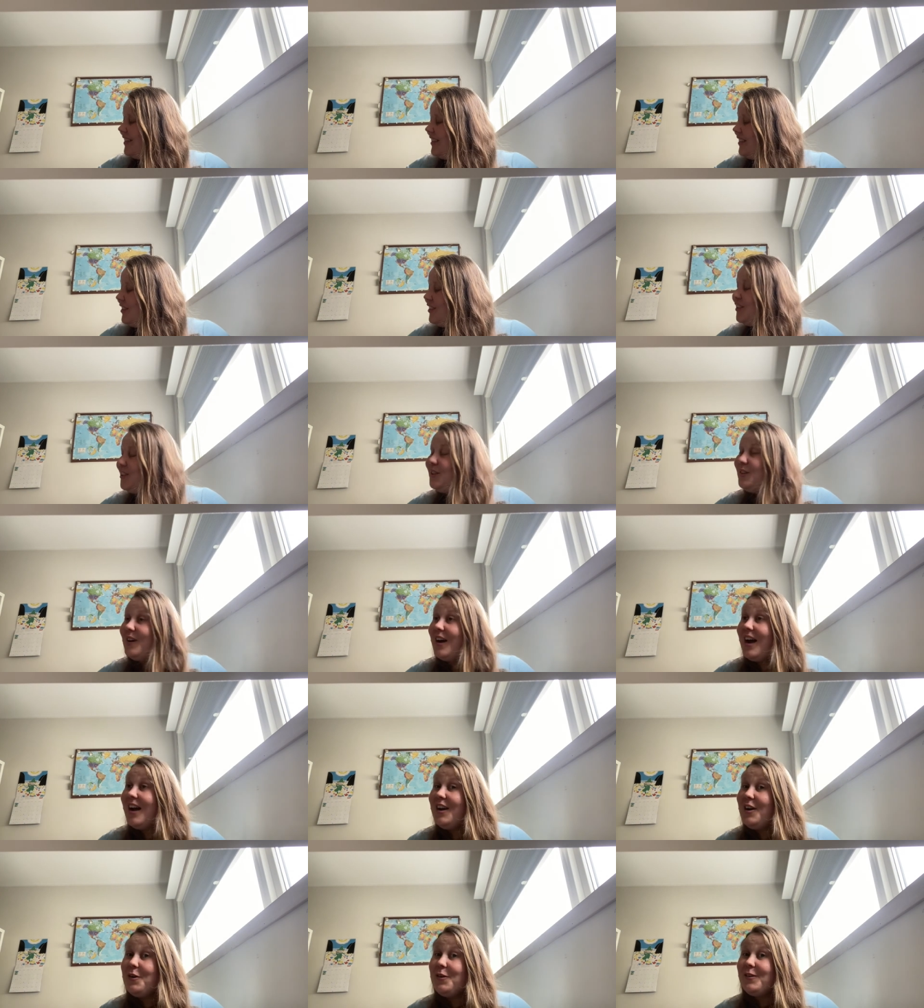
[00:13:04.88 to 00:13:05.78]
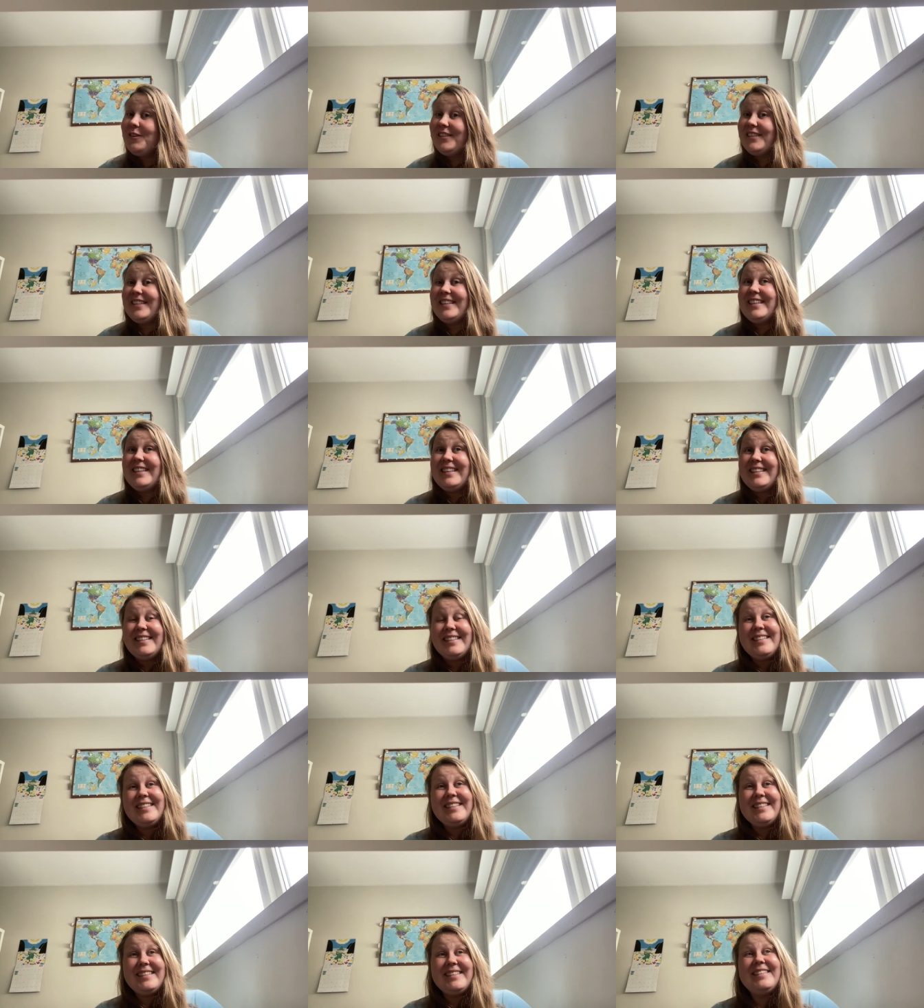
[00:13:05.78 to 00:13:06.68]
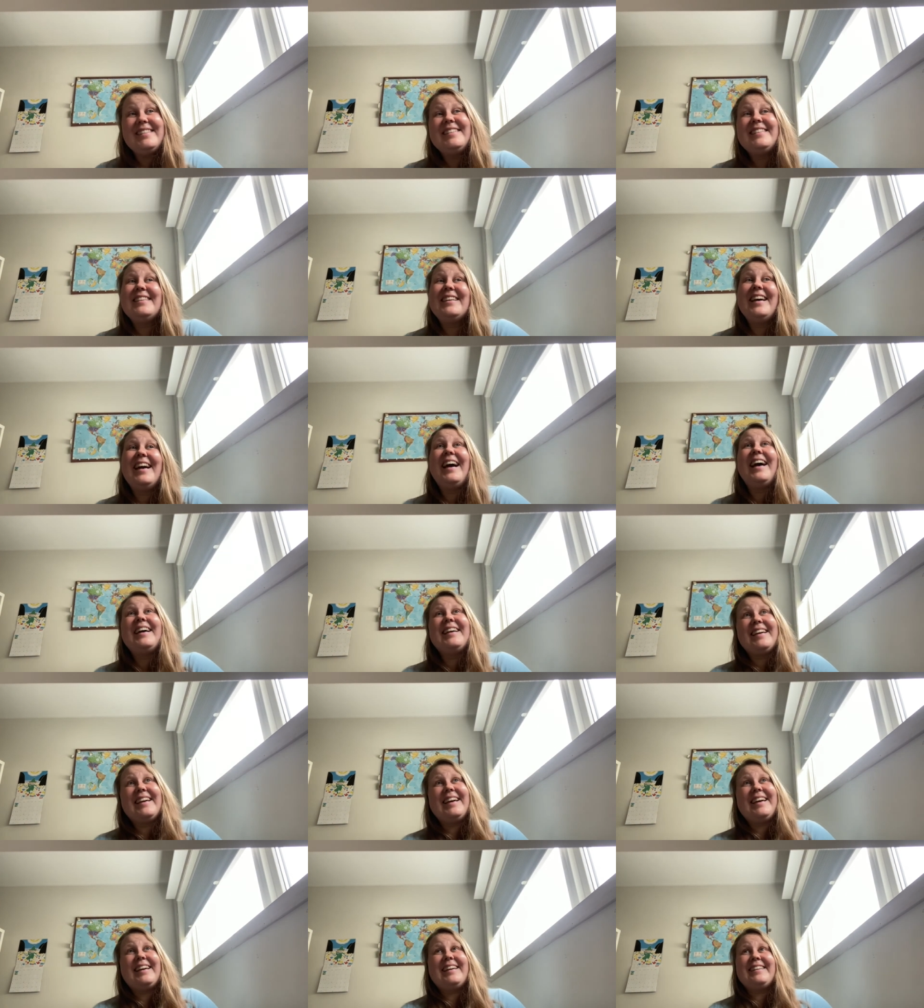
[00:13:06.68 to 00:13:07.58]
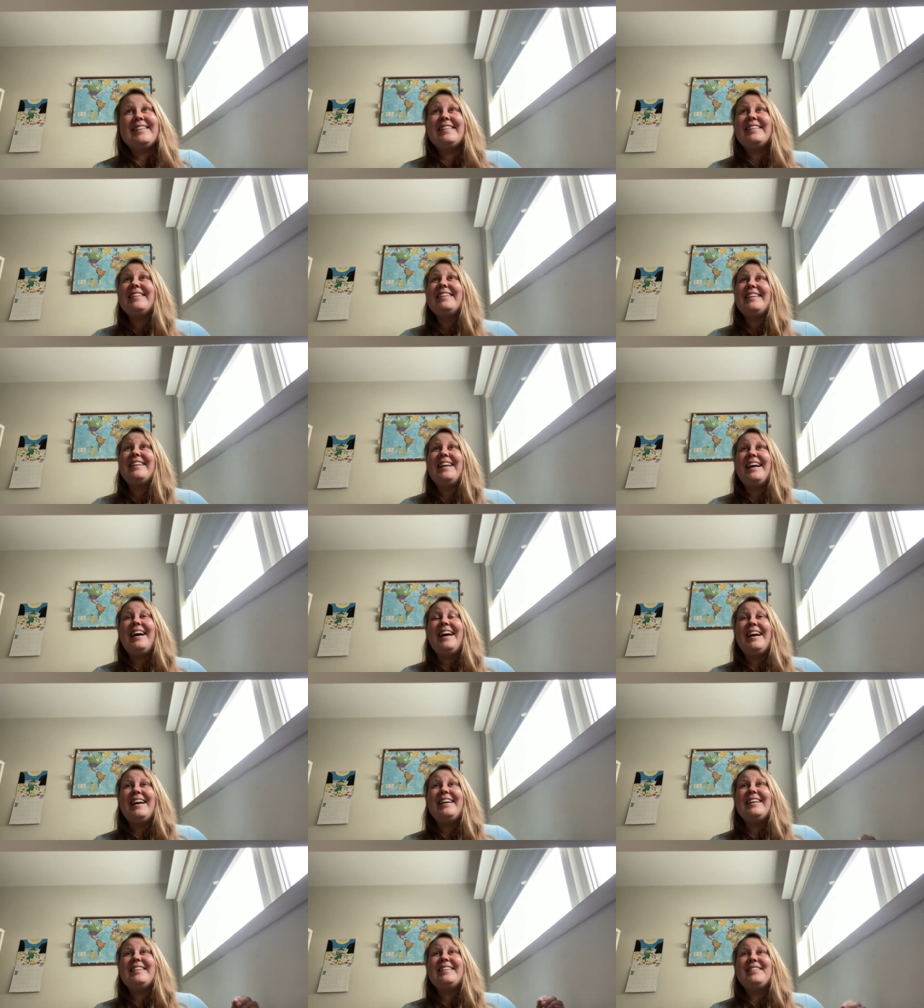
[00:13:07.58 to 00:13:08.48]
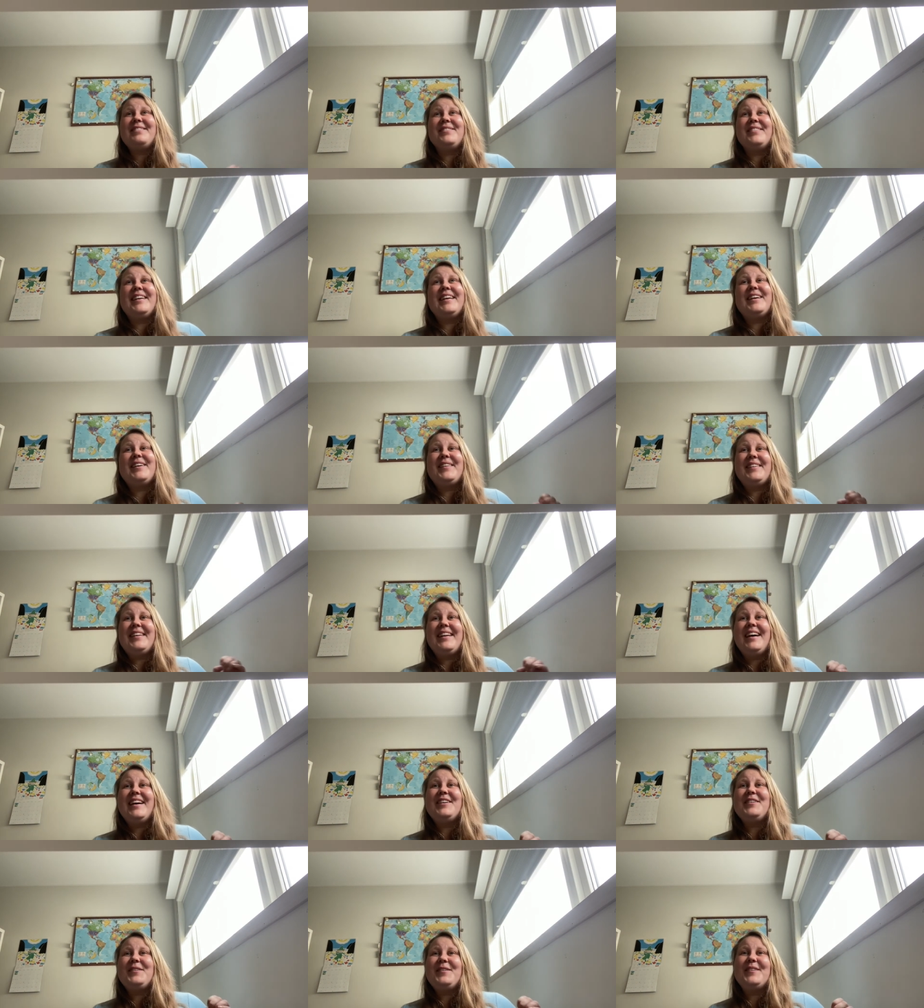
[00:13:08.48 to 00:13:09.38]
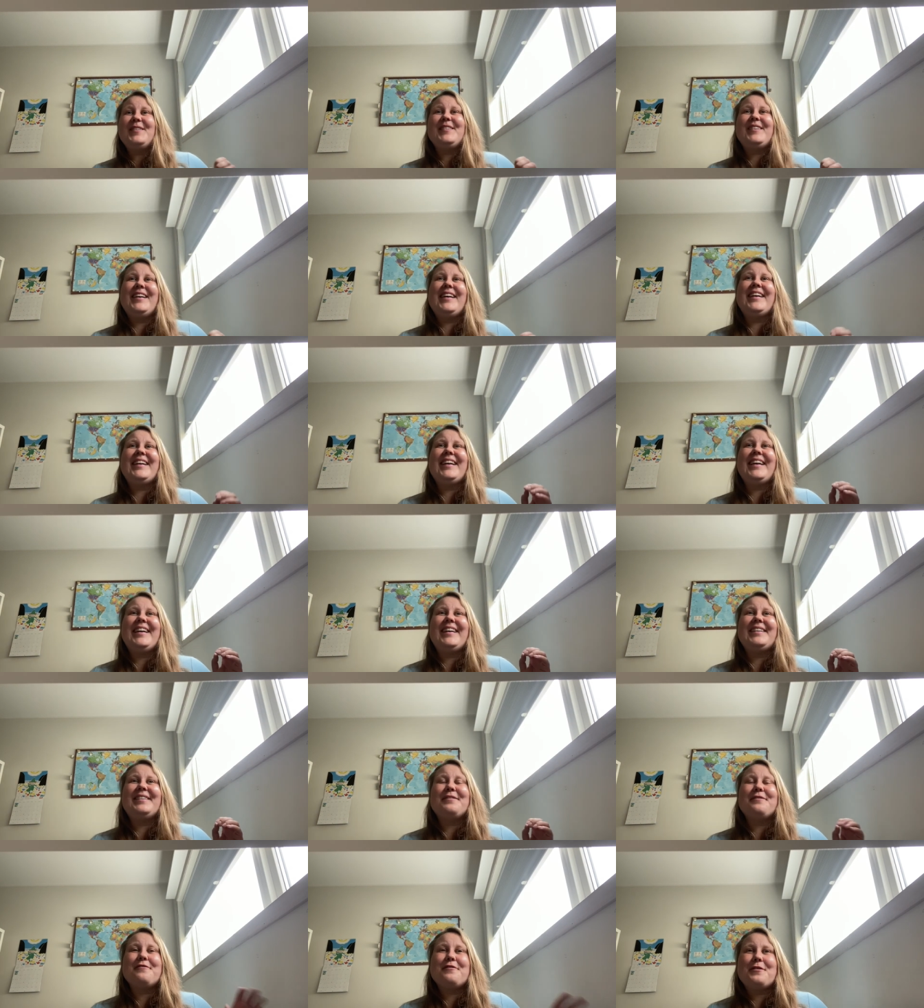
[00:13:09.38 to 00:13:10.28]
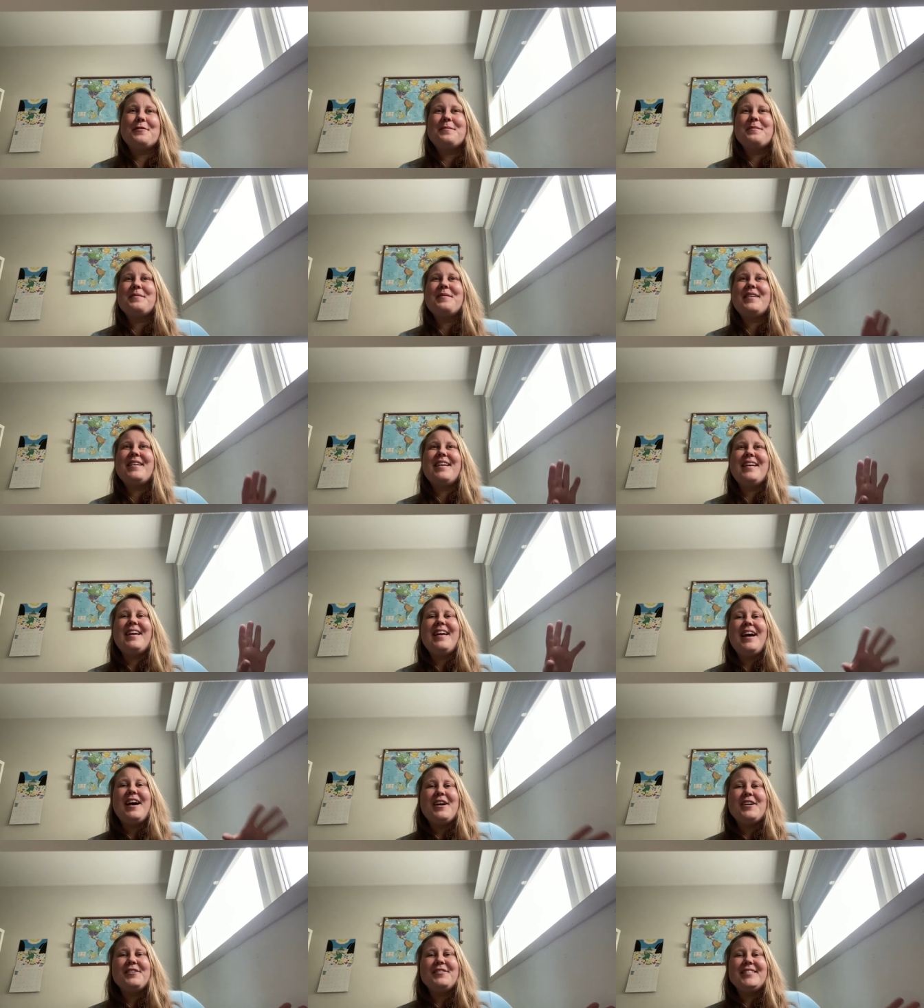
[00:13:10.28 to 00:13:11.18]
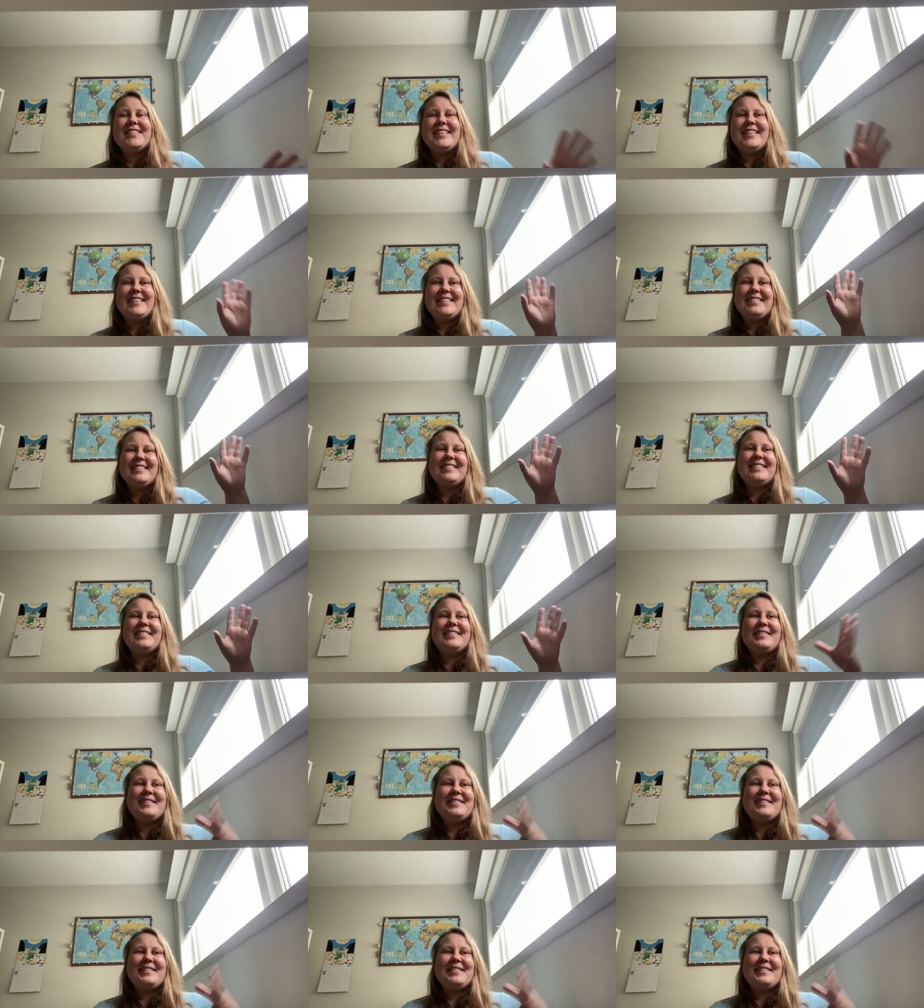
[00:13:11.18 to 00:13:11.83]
So I ordered again, like being online ordering and from out of seas